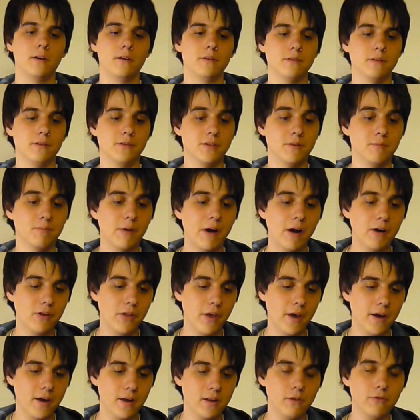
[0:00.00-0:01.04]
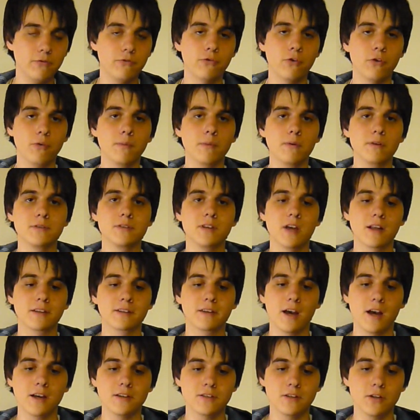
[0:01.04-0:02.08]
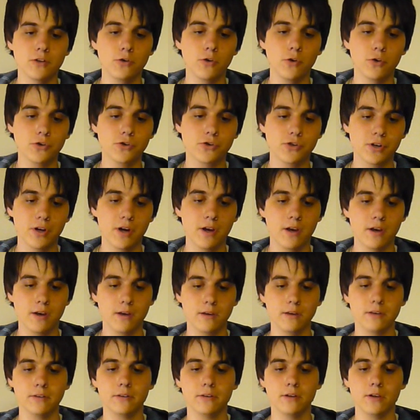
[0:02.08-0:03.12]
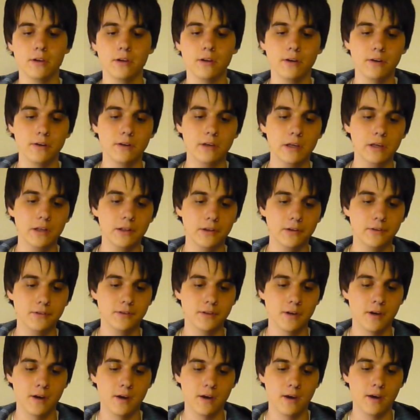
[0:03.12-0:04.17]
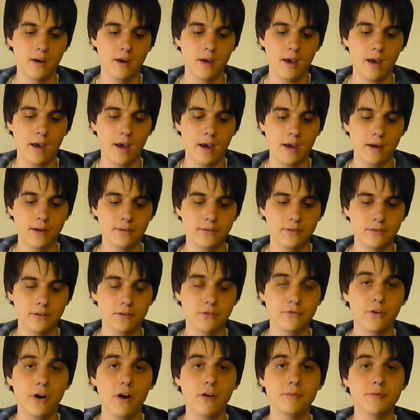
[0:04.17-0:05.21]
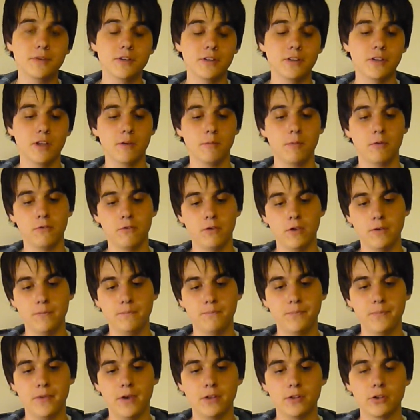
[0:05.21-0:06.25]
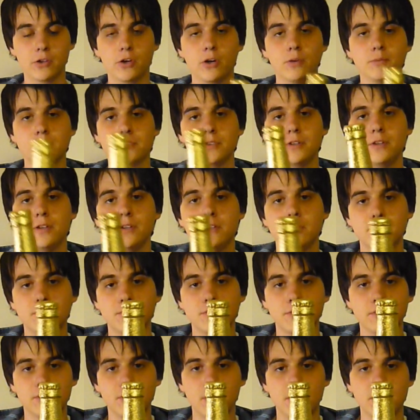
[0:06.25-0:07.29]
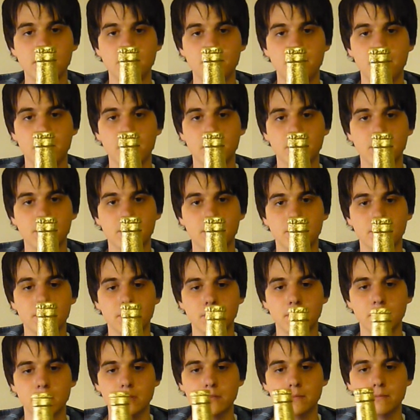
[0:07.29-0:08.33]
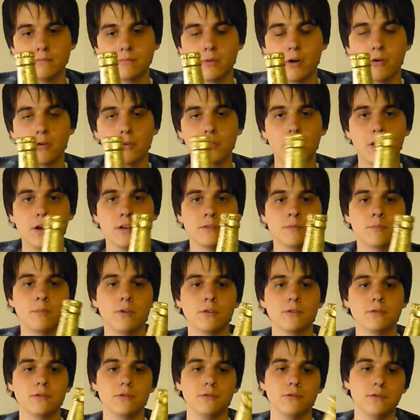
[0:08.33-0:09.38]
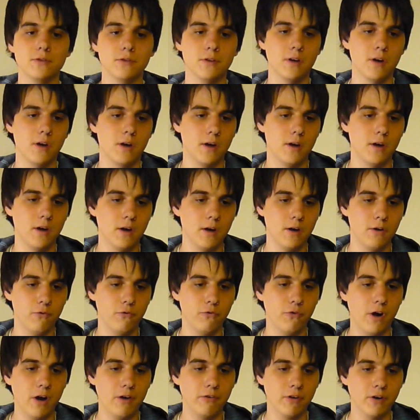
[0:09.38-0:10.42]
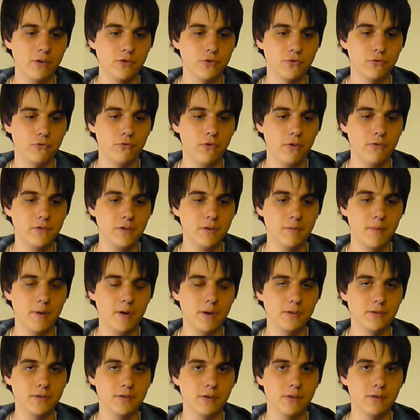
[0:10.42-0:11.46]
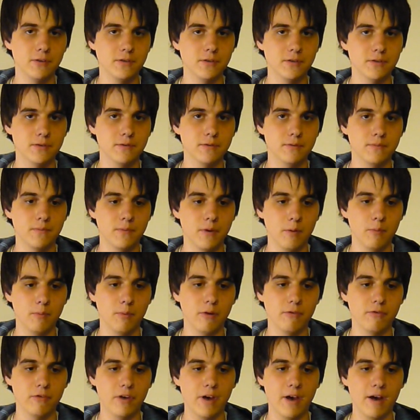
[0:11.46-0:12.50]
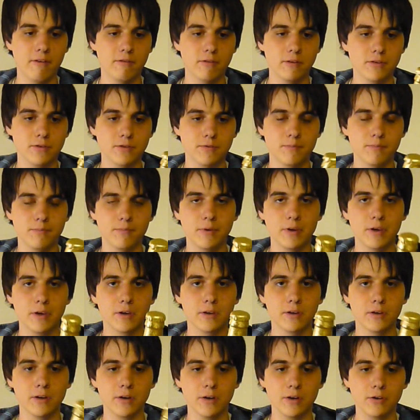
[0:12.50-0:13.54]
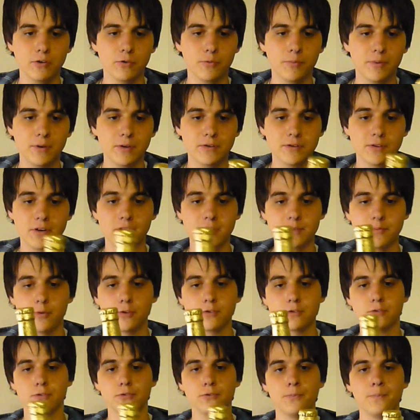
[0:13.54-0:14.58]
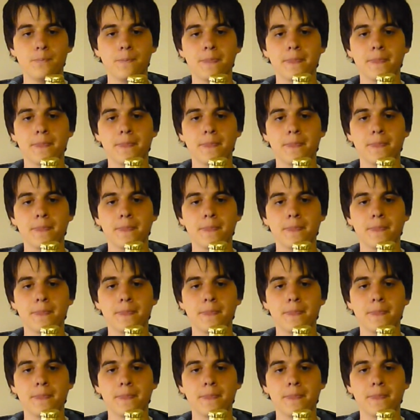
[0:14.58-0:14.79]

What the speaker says: So it's a brown ale from Tadcaster, Yorkshire in England, and it's 5% ABV, and it comes in these nice big brown glass bottles, 550 ml, so it's above the average big European sized bottle,